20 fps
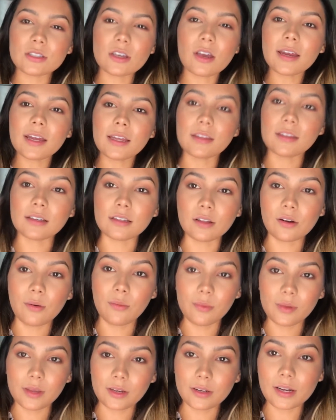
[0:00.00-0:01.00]
Sorry I look a
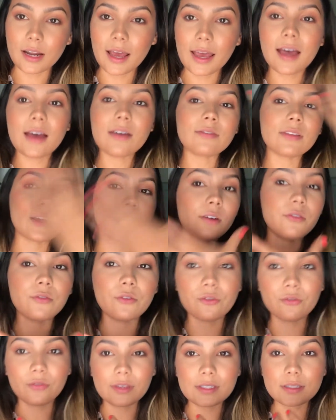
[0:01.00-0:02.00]
little weird. I have like a
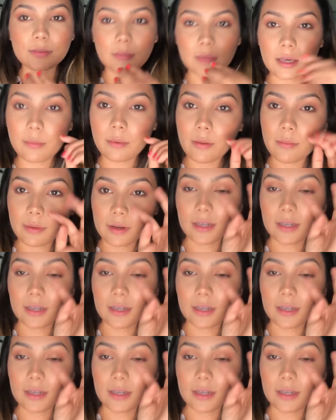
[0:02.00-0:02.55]
full face makeup on,